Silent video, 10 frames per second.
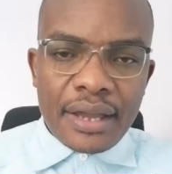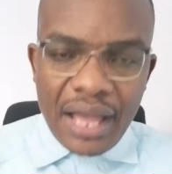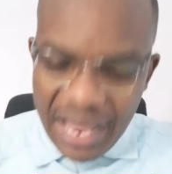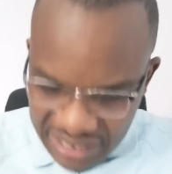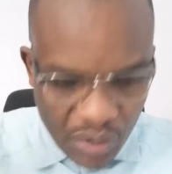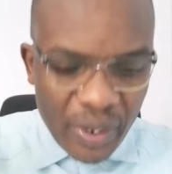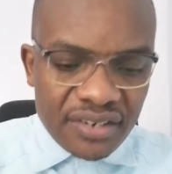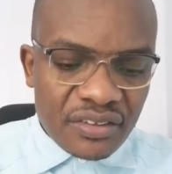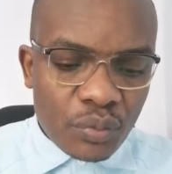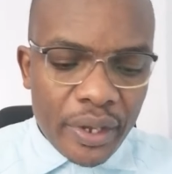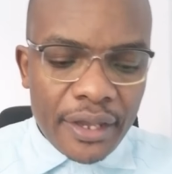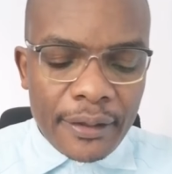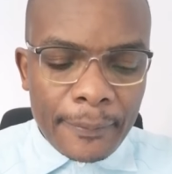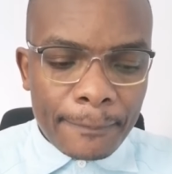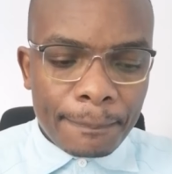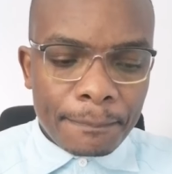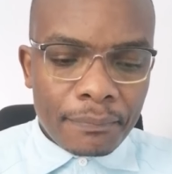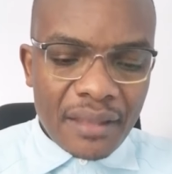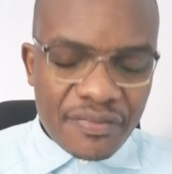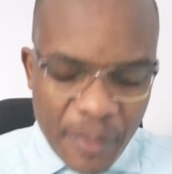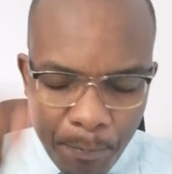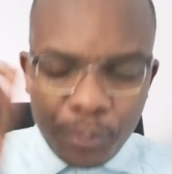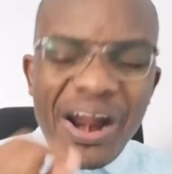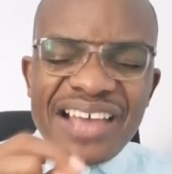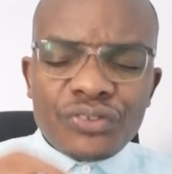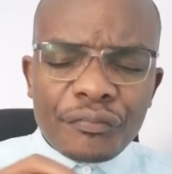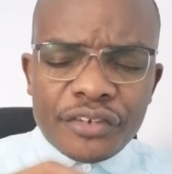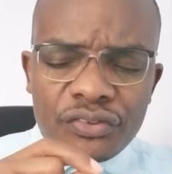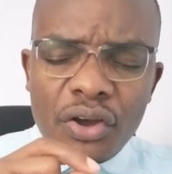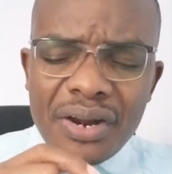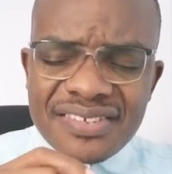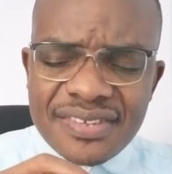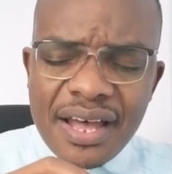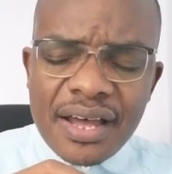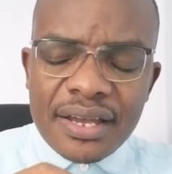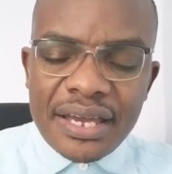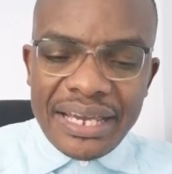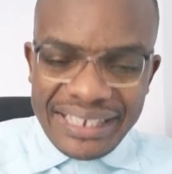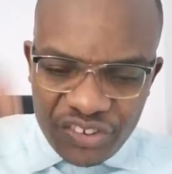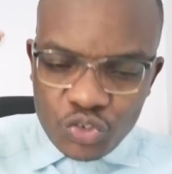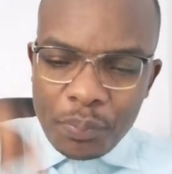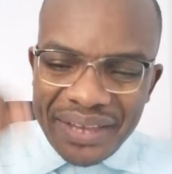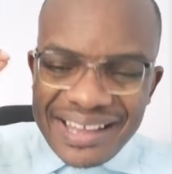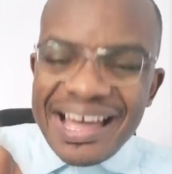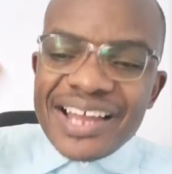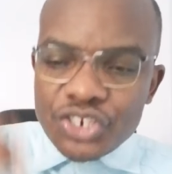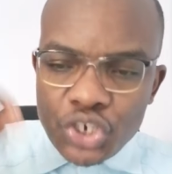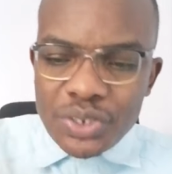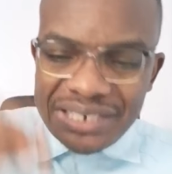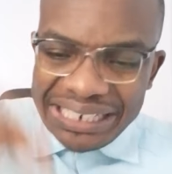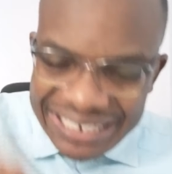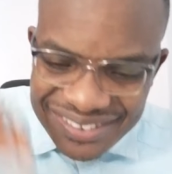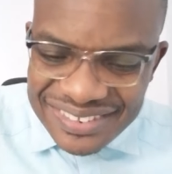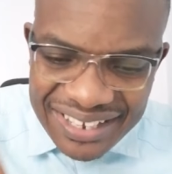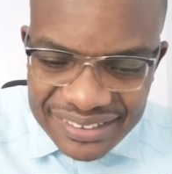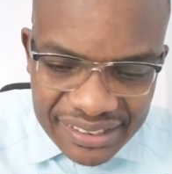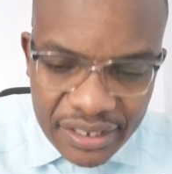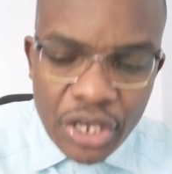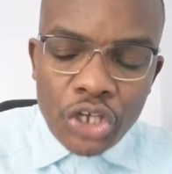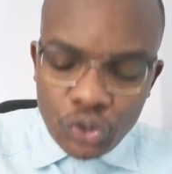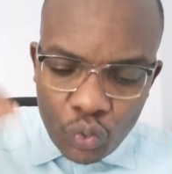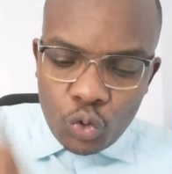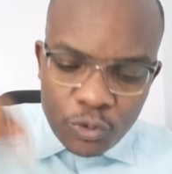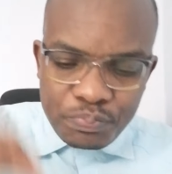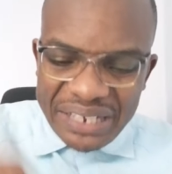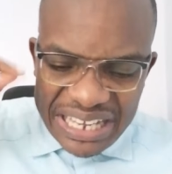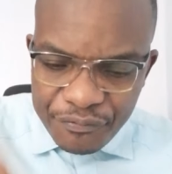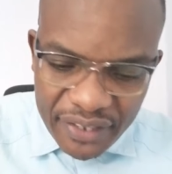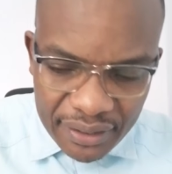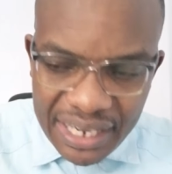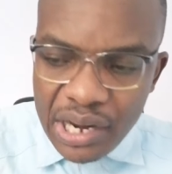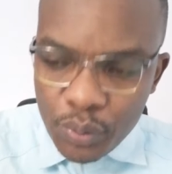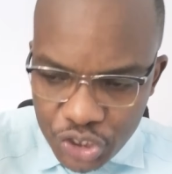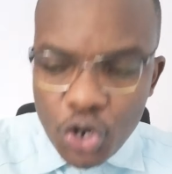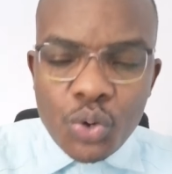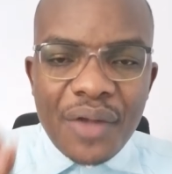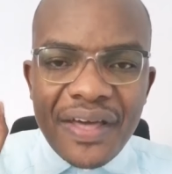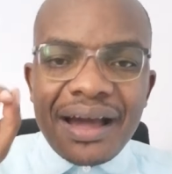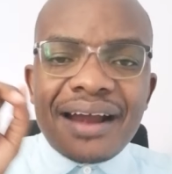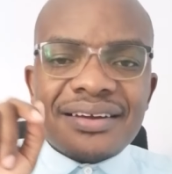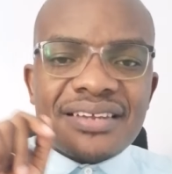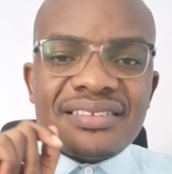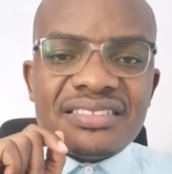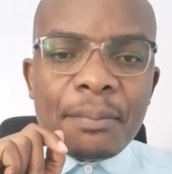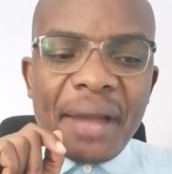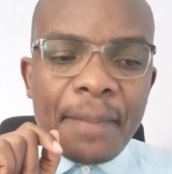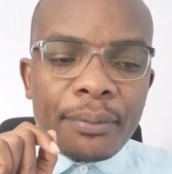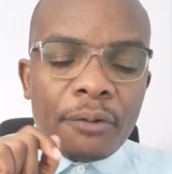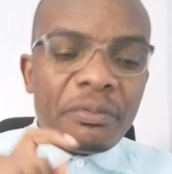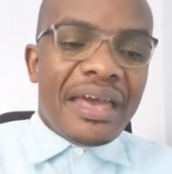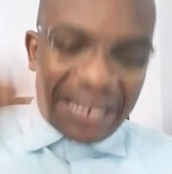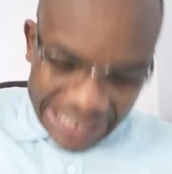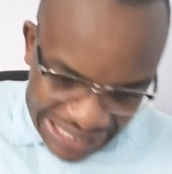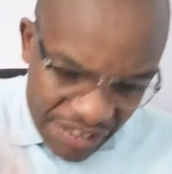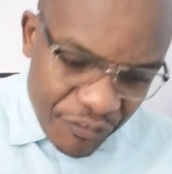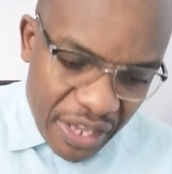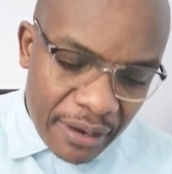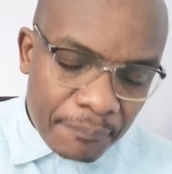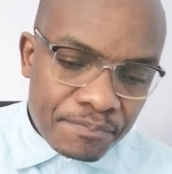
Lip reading: and he went his way. The price of dishonor, sir, is to be cut short instantly. You could be living, and I will show you other characters in the Bible, living,